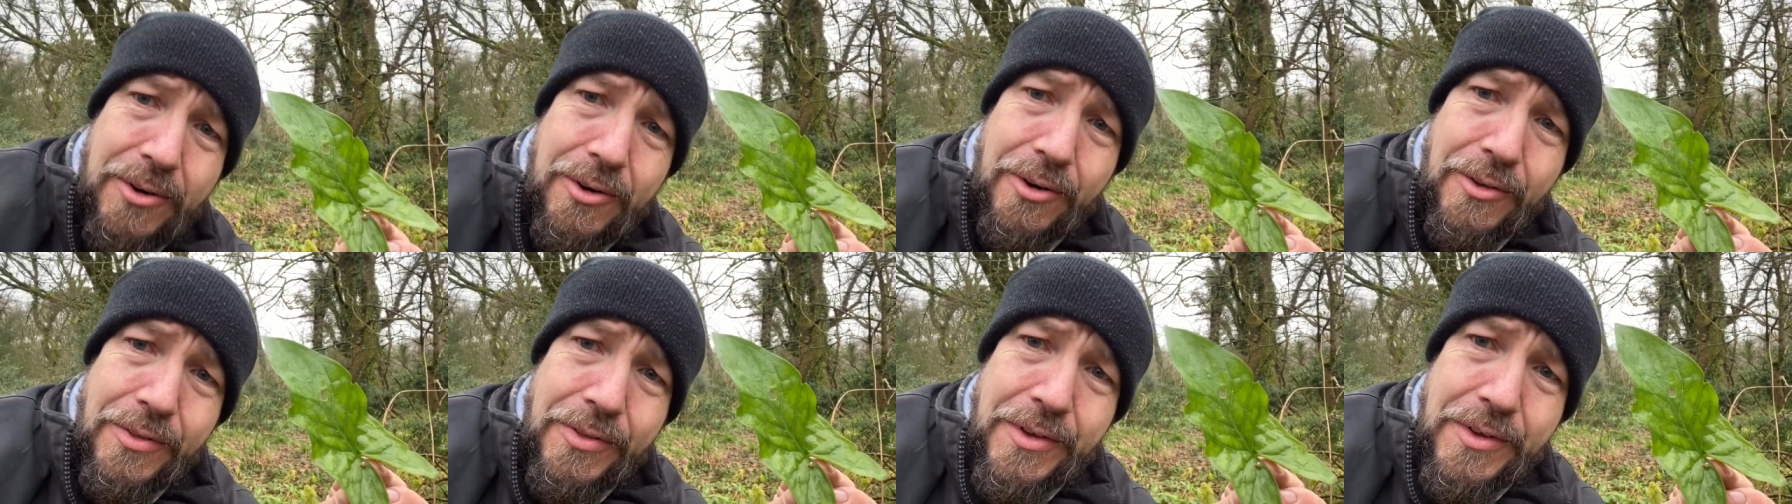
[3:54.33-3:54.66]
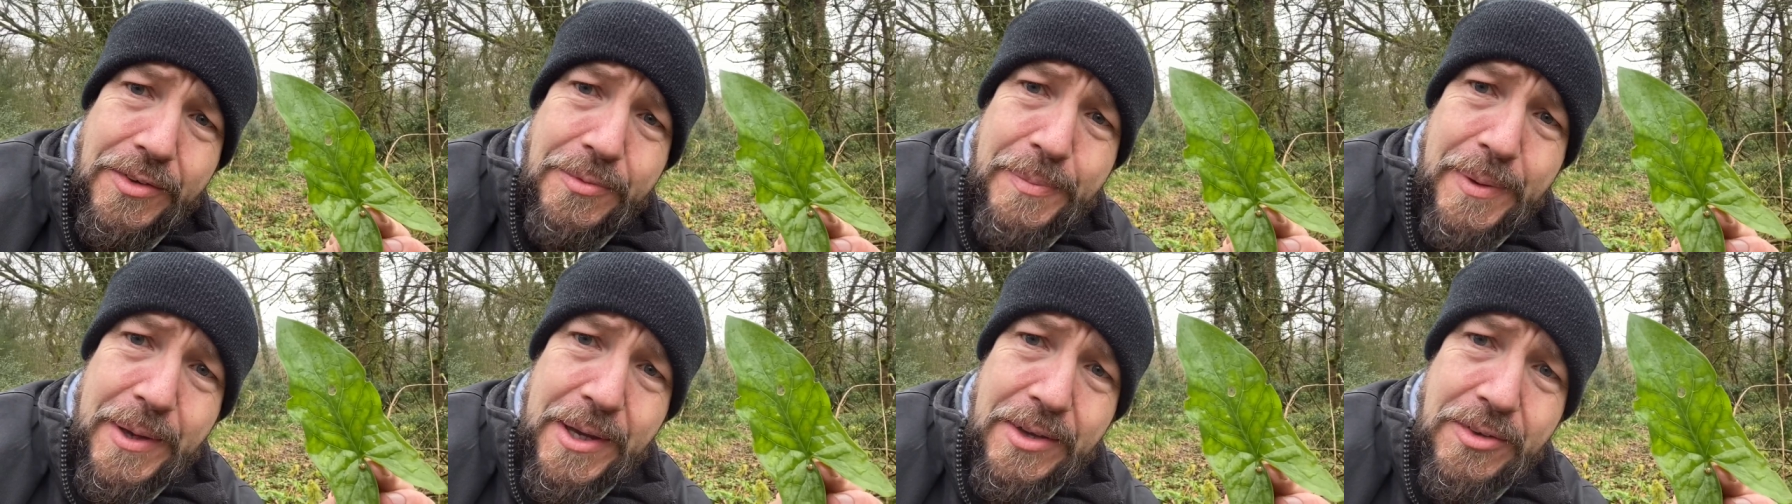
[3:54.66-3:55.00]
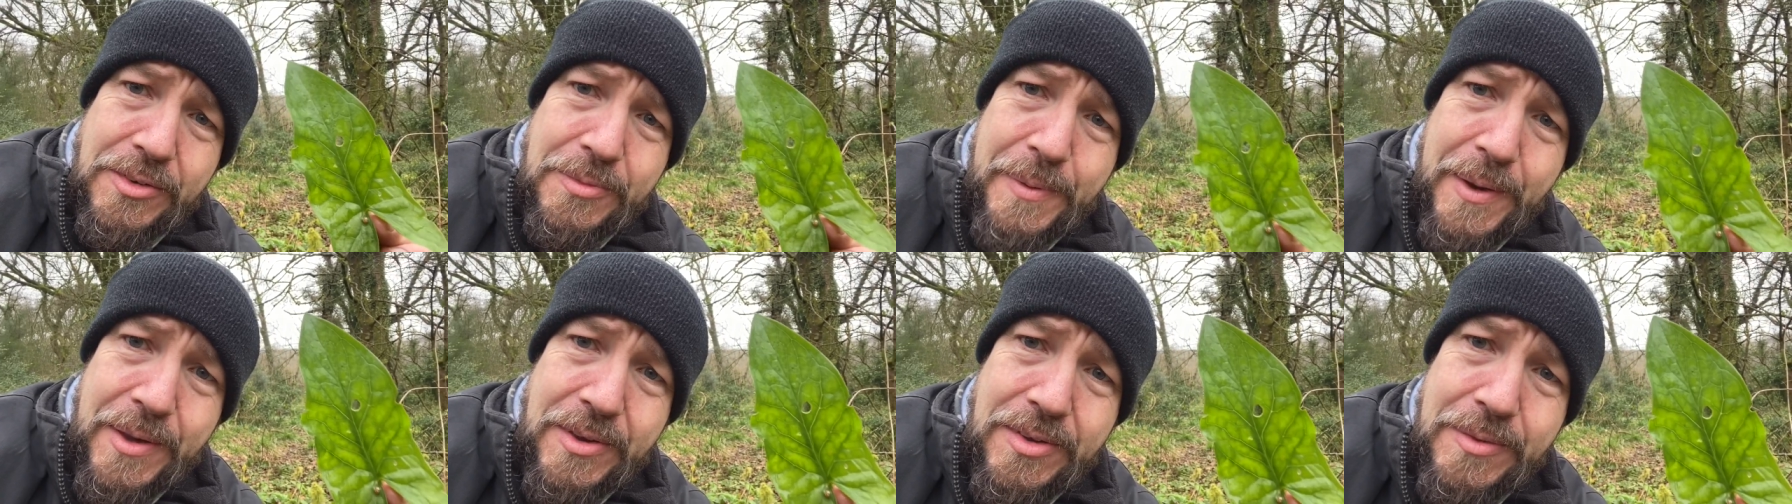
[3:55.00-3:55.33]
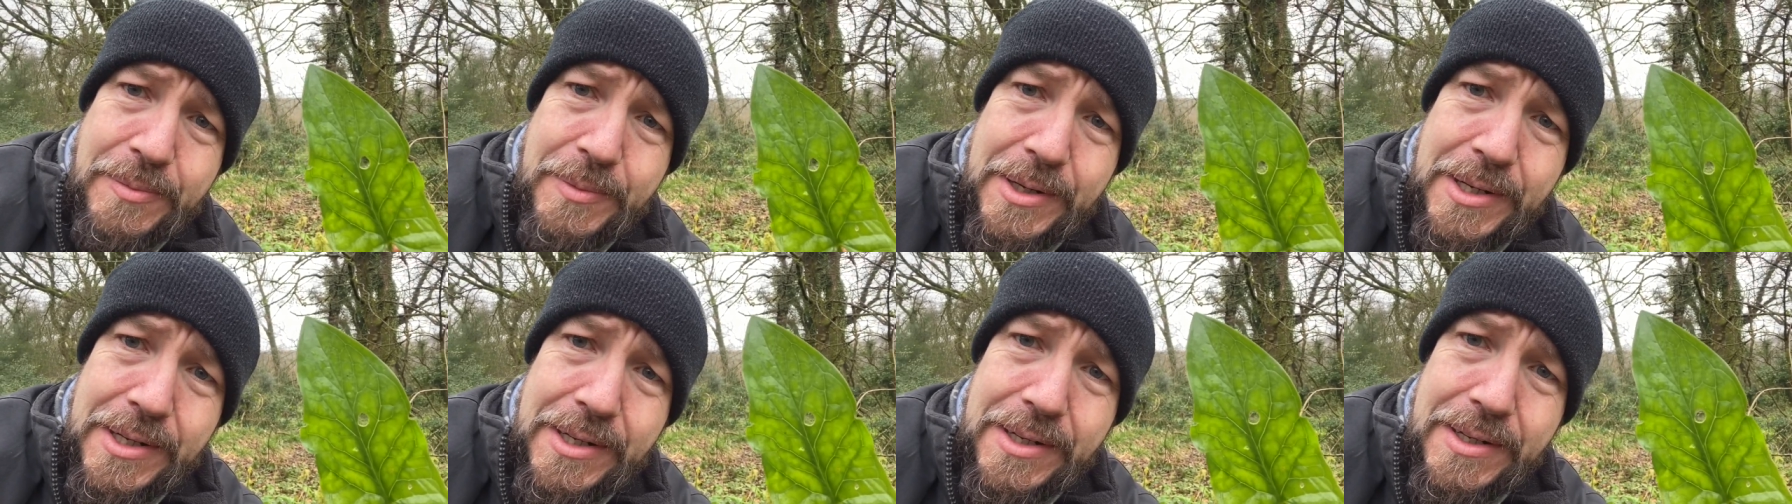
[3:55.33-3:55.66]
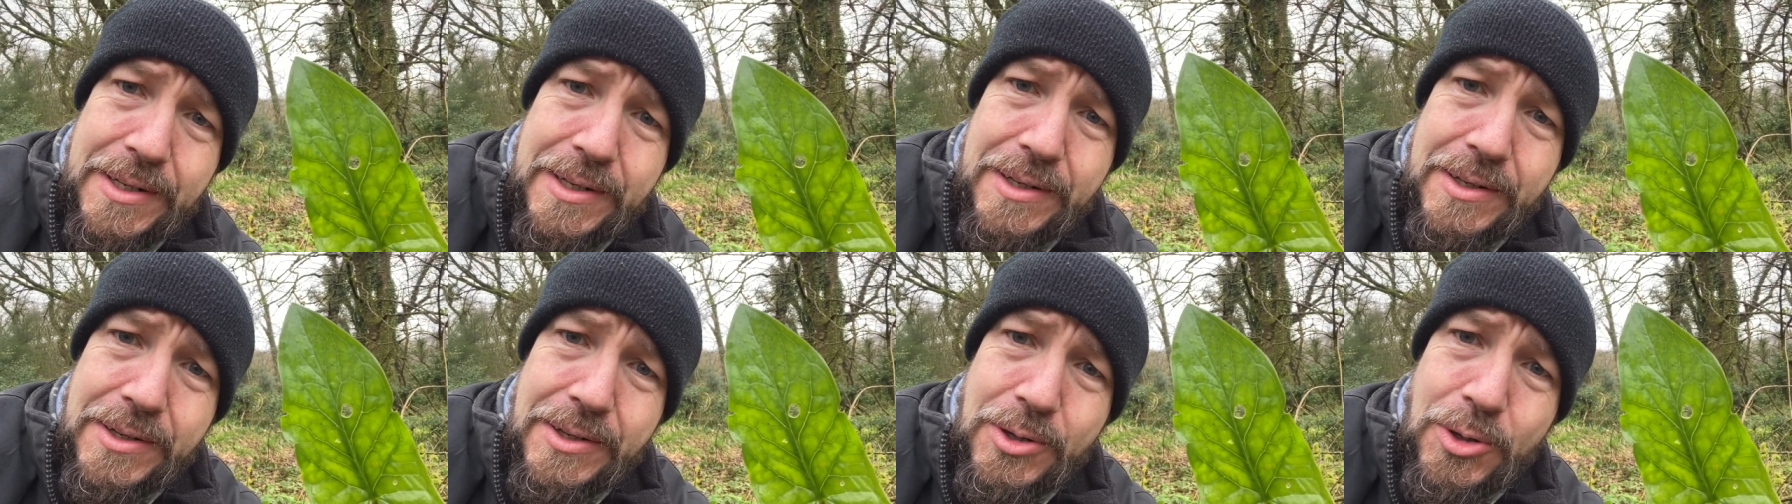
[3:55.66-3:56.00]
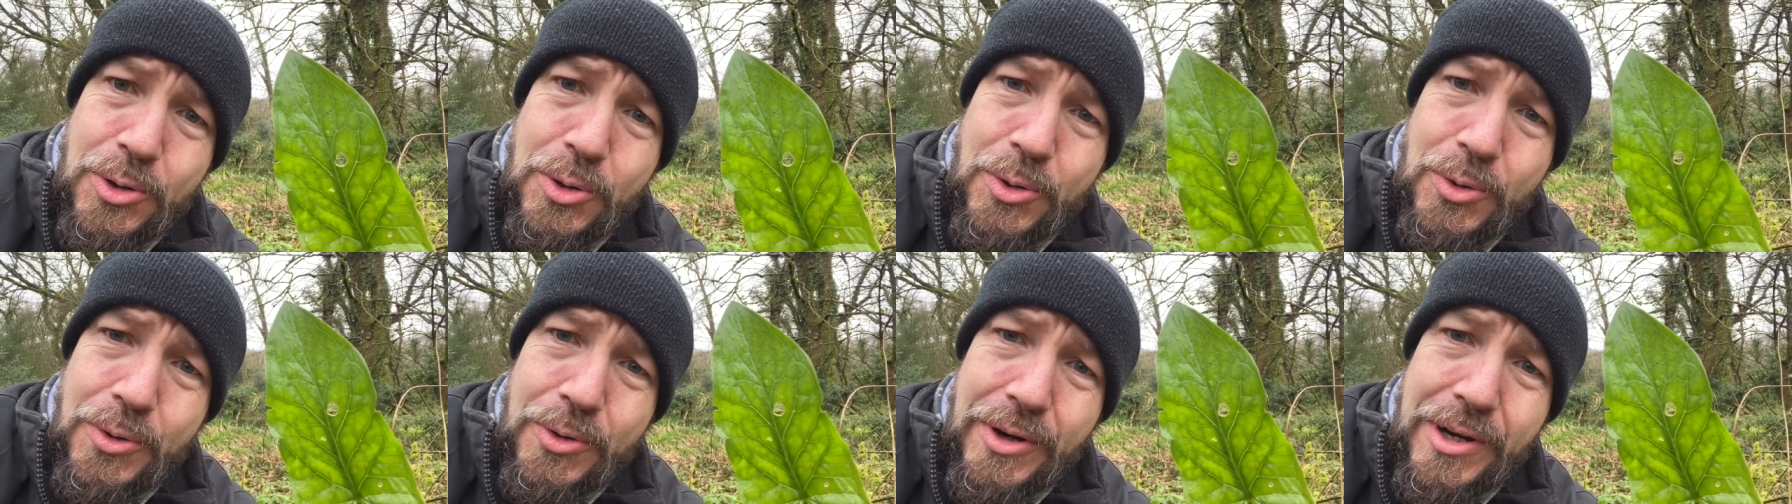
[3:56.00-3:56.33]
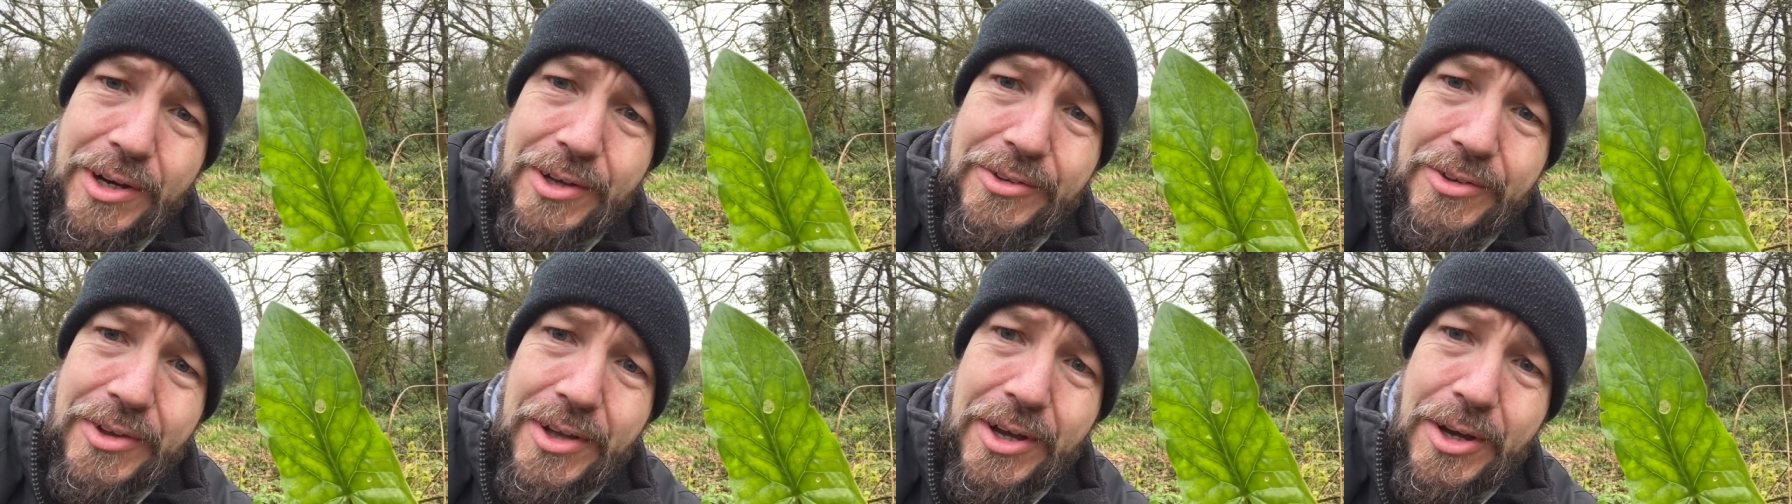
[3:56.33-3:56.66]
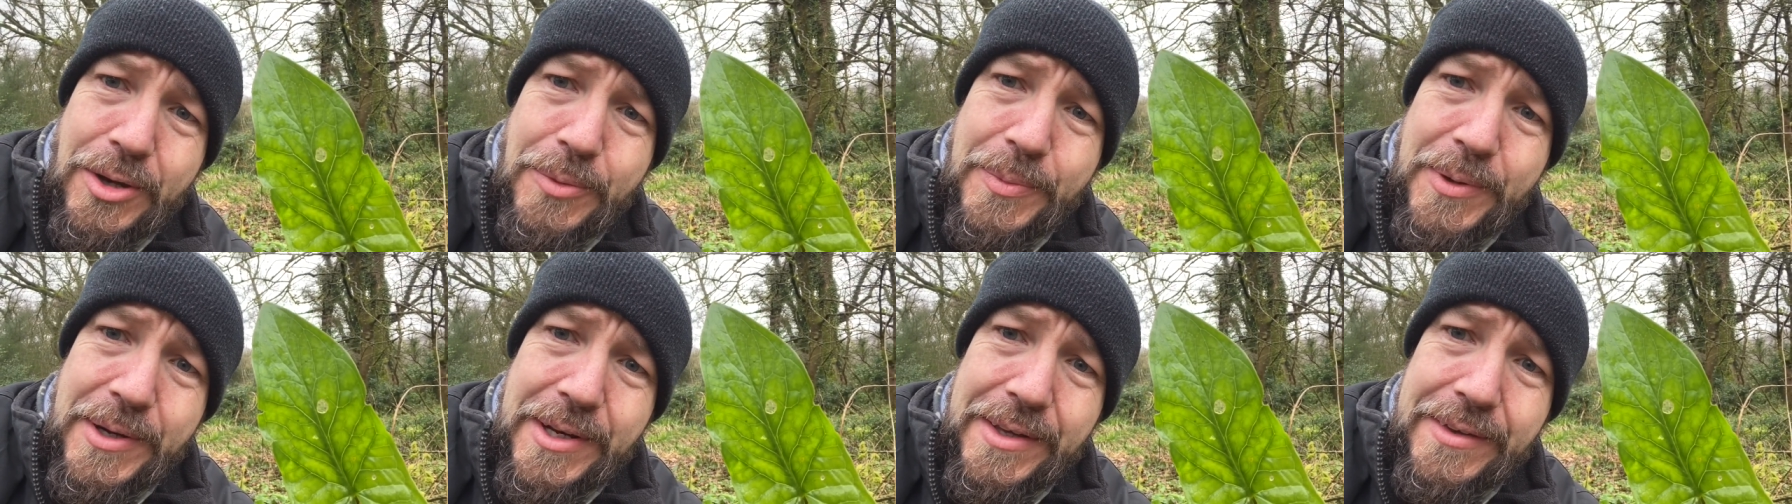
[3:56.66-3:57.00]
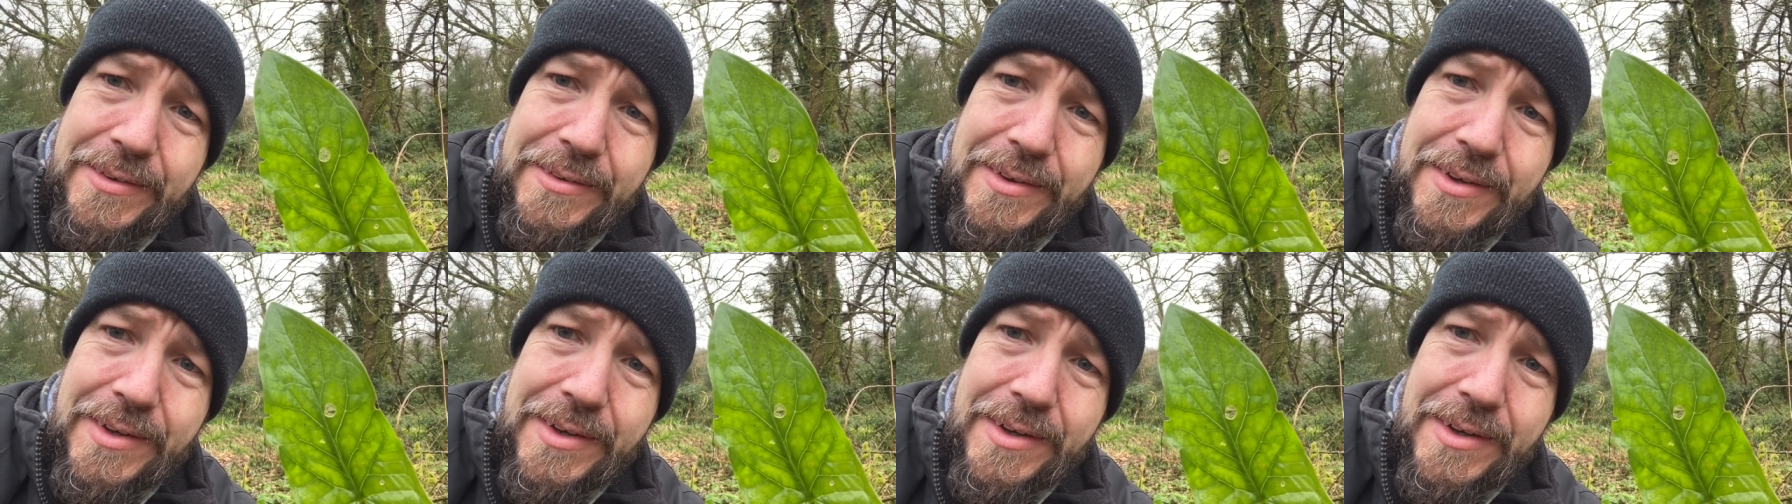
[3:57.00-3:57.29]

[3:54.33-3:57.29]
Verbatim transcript: on this bigger specimen, or at least I hope it is.